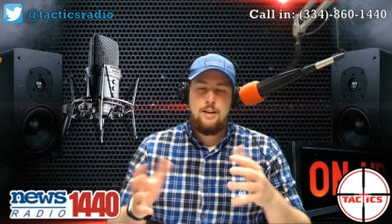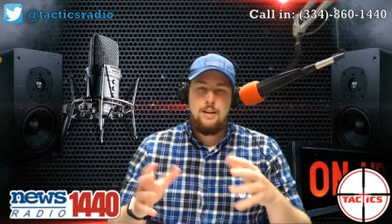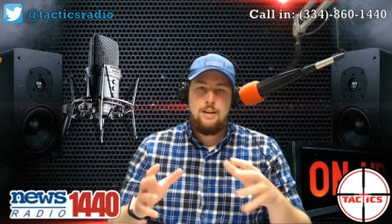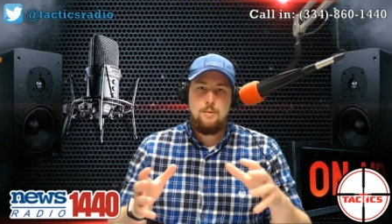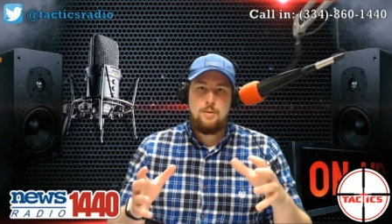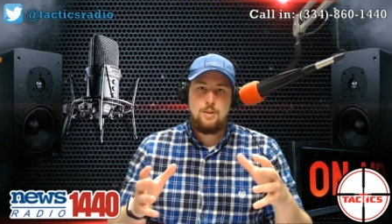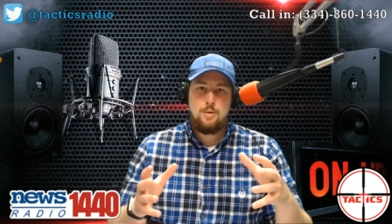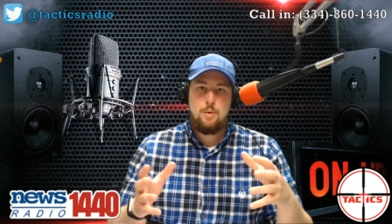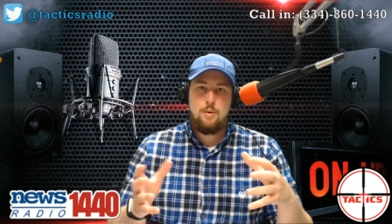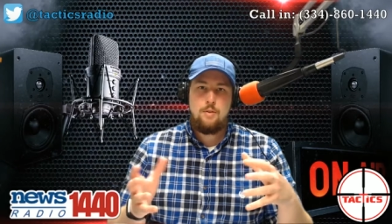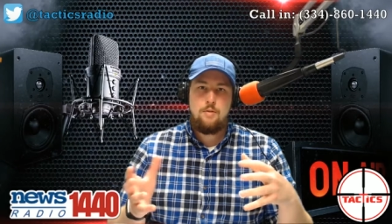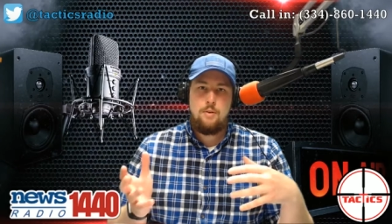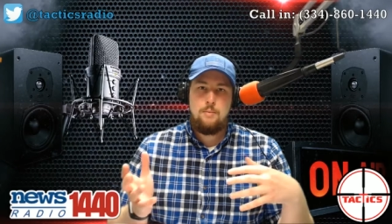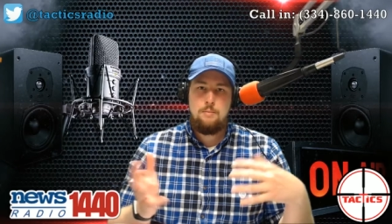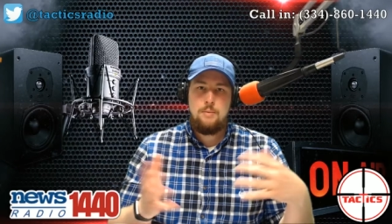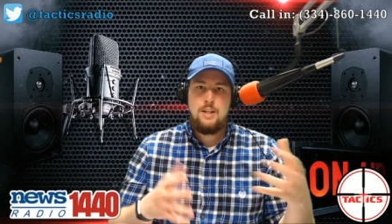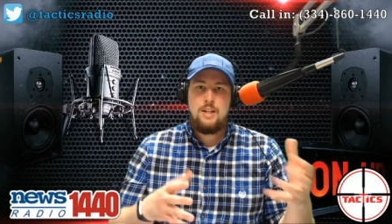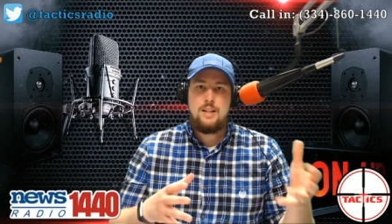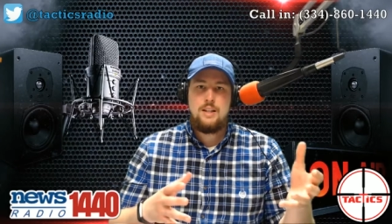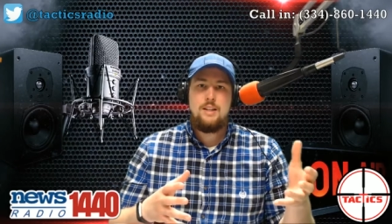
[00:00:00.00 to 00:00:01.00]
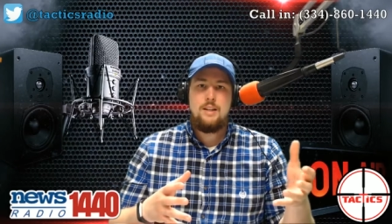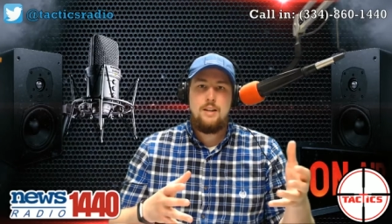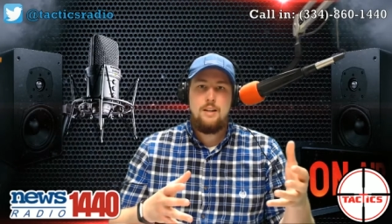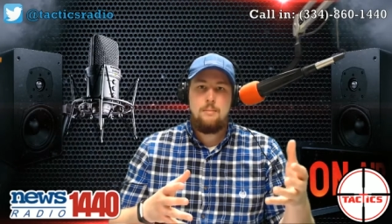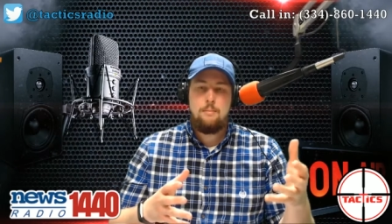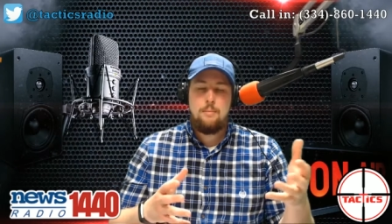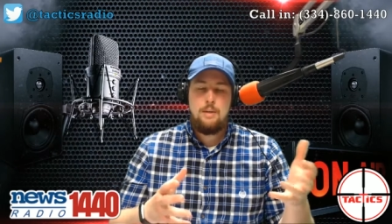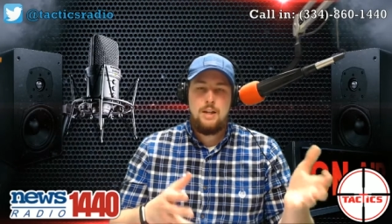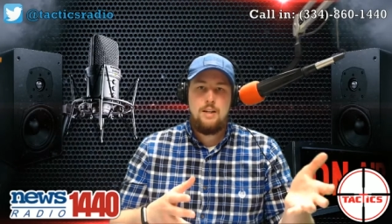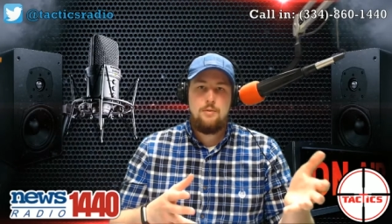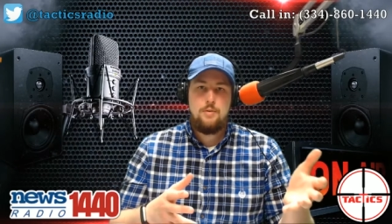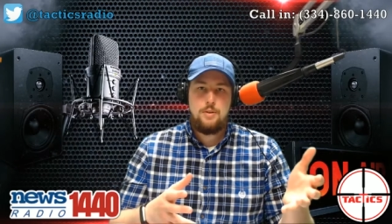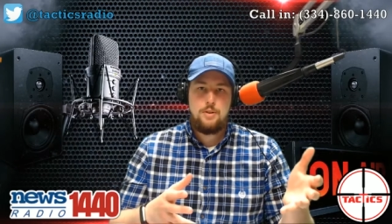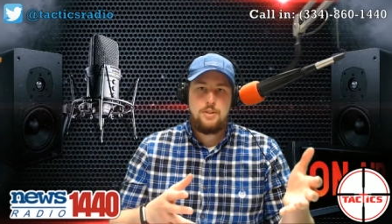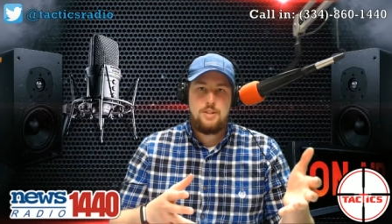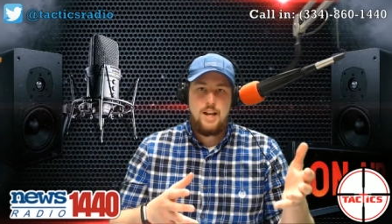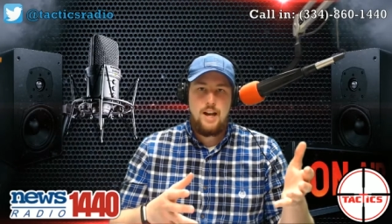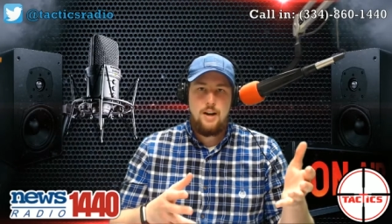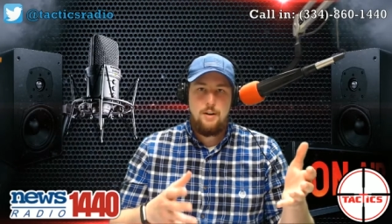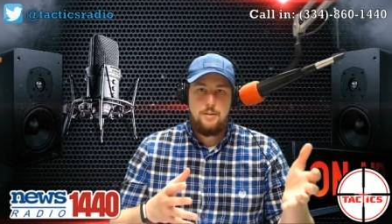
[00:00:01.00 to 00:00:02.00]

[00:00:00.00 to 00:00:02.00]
It was sort of a medi- medieval style